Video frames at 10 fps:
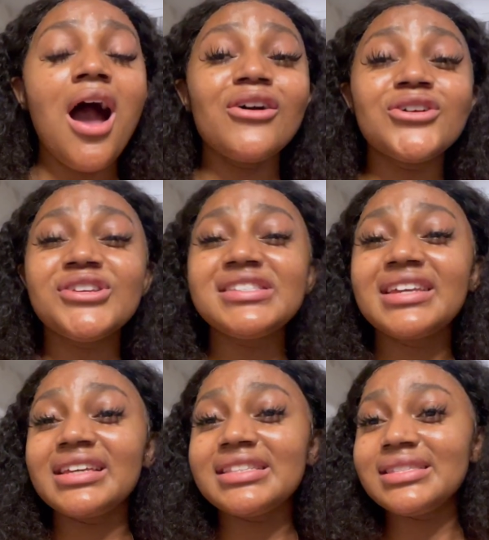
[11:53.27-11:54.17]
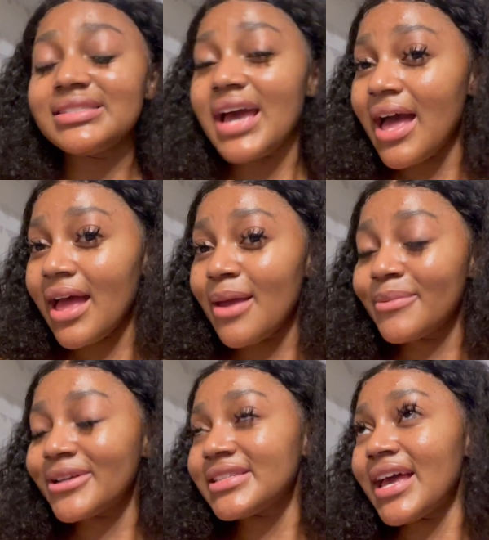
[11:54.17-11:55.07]
I was racing against time
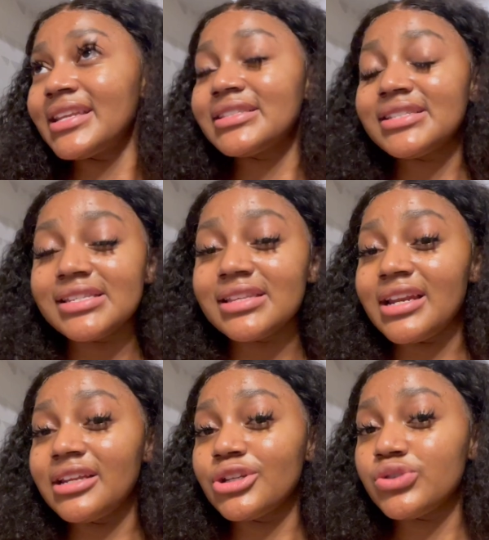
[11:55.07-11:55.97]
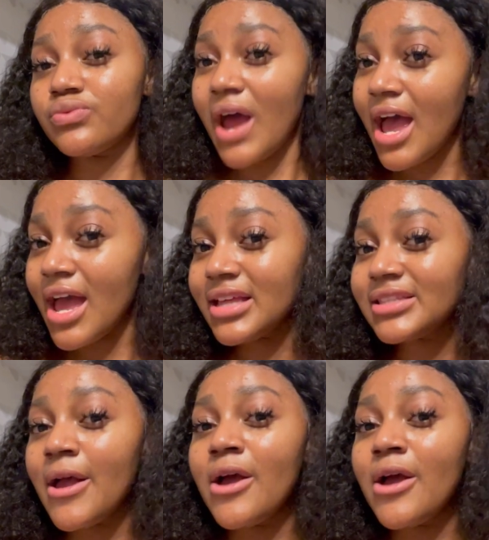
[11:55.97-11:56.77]
because I had a test that I needed to write.